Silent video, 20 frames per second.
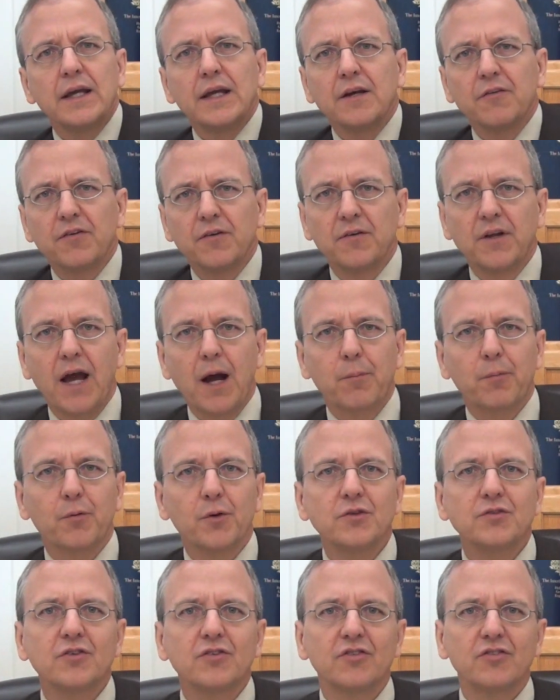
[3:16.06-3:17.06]
If an
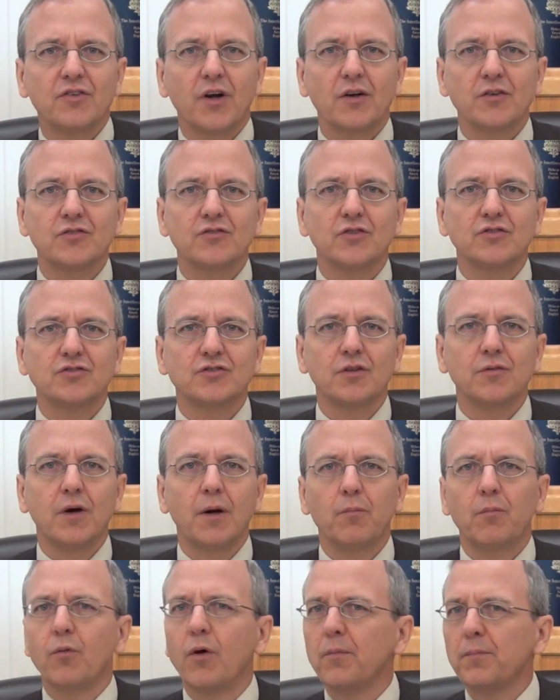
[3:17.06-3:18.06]
apparition starts to show
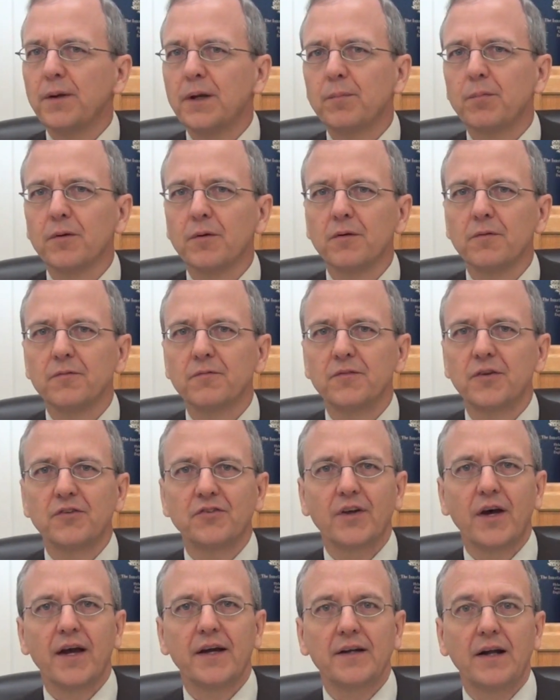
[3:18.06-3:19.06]
up, won't people
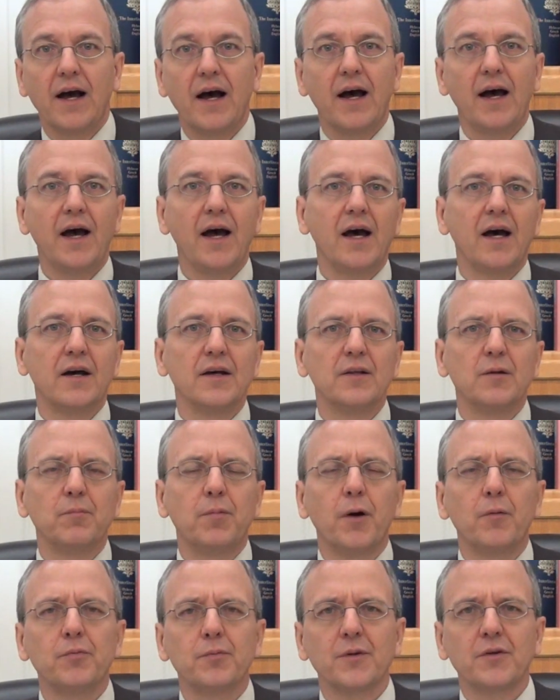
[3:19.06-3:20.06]
decide, aha, the
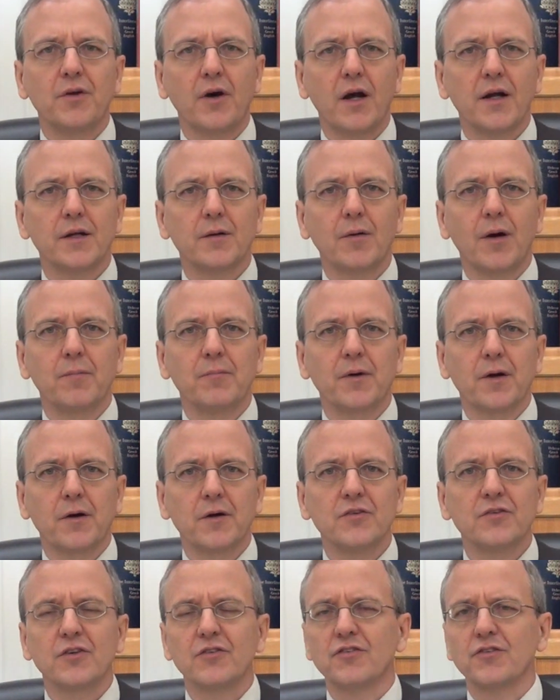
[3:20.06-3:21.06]
Pope's been talking about
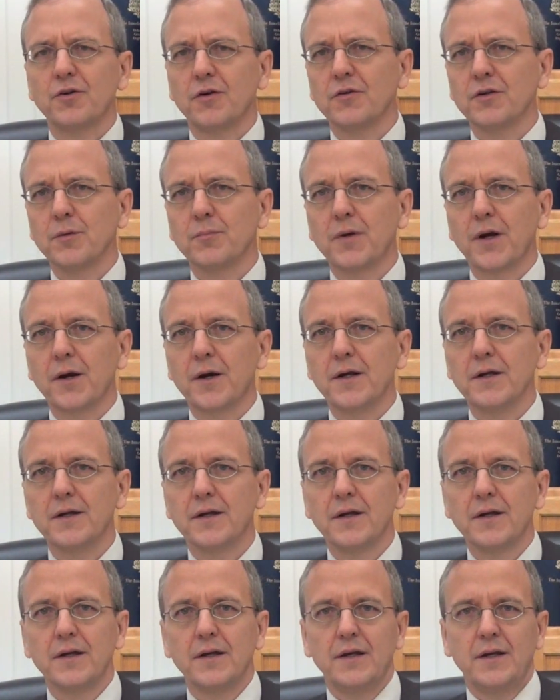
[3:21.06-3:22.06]
Mary, says turn to
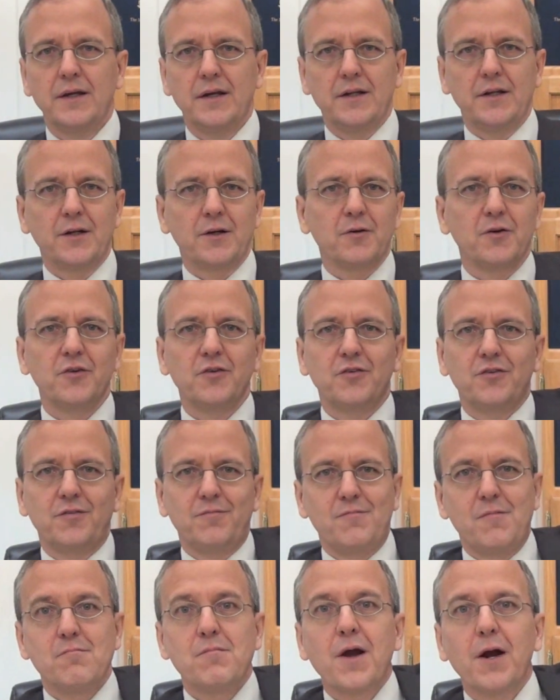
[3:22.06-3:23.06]
Mary, and here
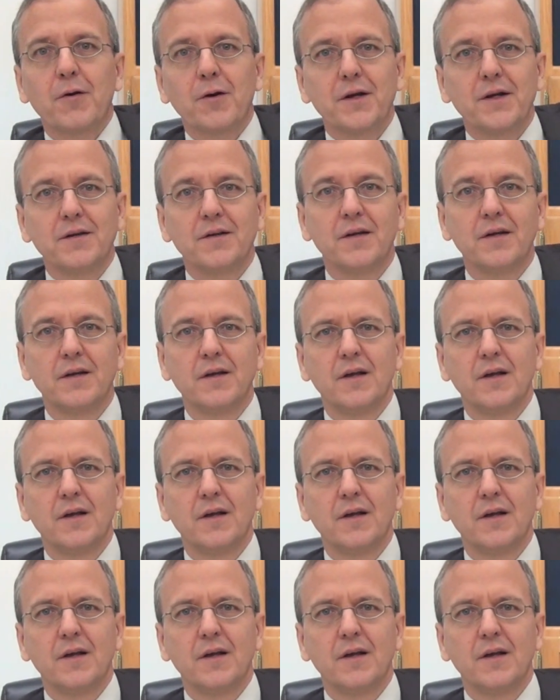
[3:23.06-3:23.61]
is Mary.